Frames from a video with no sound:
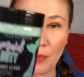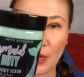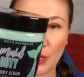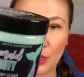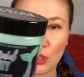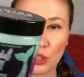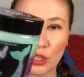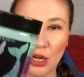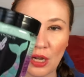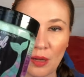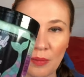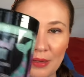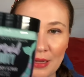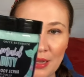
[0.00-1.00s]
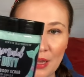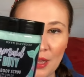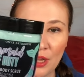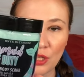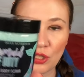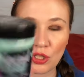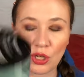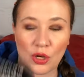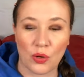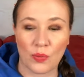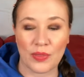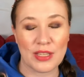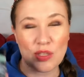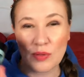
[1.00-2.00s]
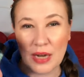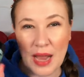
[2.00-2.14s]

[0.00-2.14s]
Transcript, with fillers: Body Scrub so this one